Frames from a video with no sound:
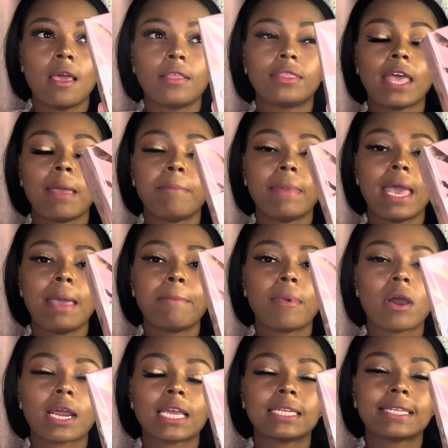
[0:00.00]
They may
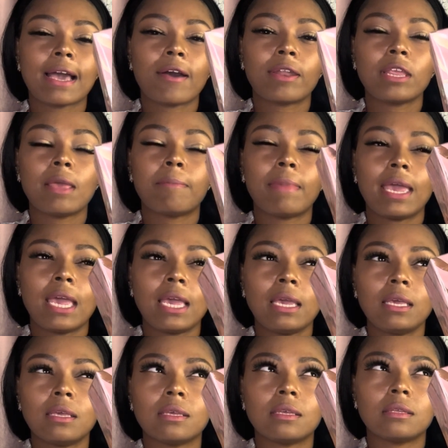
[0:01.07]
mark it down. It
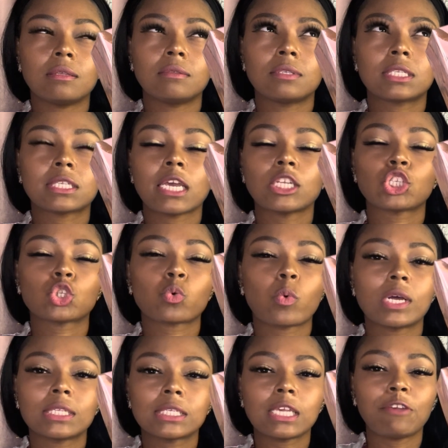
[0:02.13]
may say
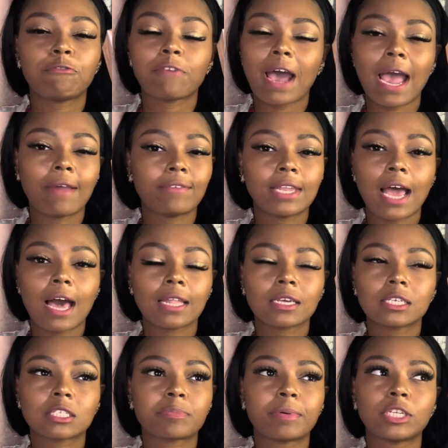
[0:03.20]

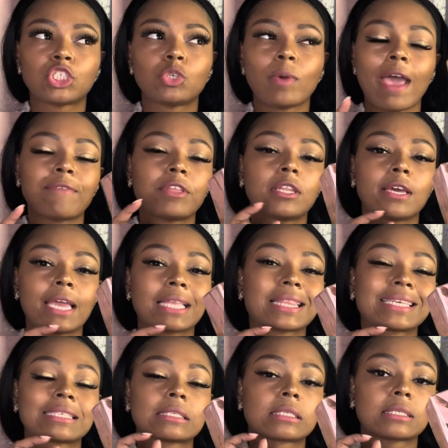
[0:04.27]
$25, but you have to look at
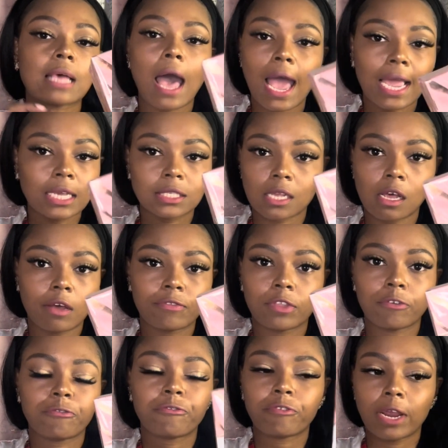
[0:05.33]
the size of
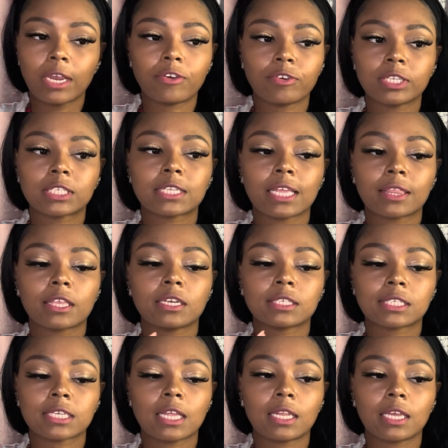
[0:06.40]
the fragrance that they're
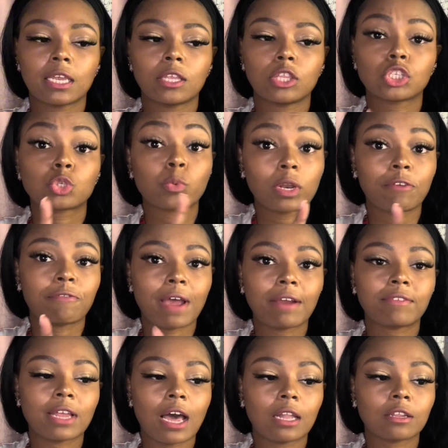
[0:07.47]
selling the
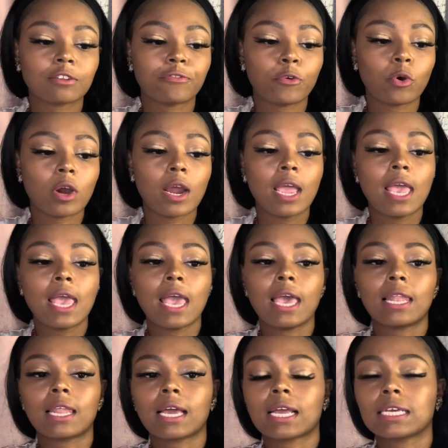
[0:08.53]
$25 for.
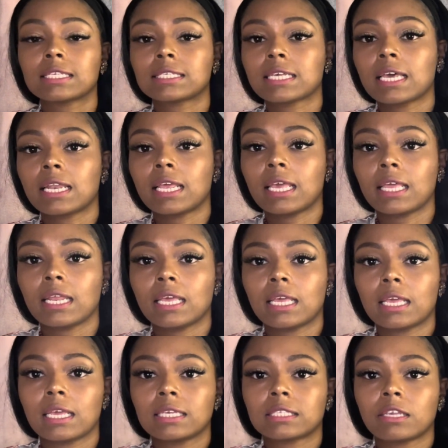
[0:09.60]
And like I said, it
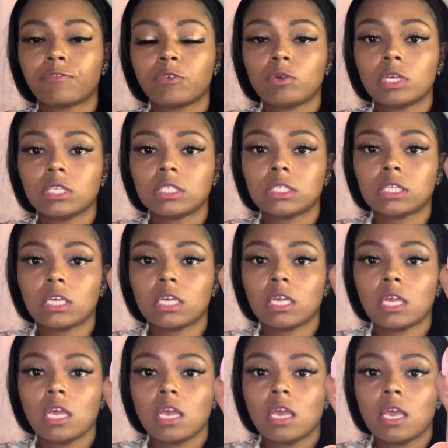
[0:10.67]
is, if you can
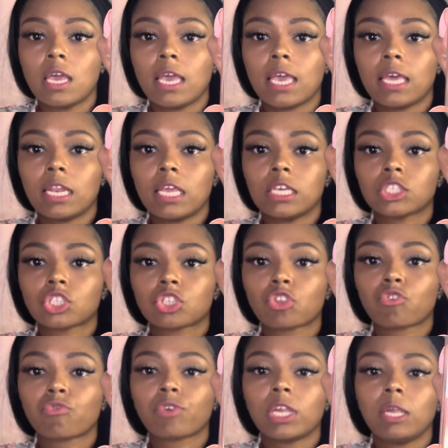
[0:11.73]
see, it is
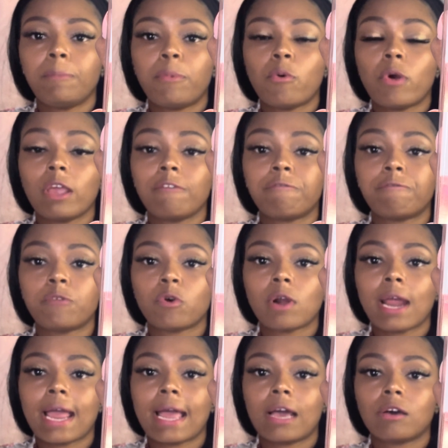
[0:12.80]

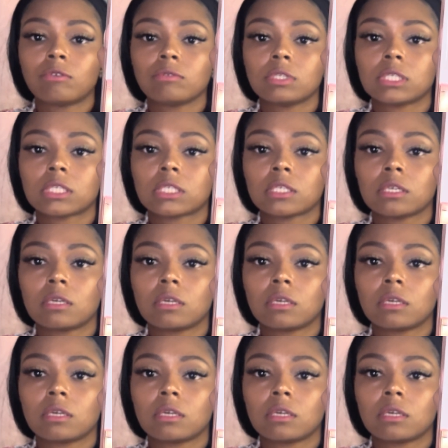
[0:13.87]
3.4 ounce.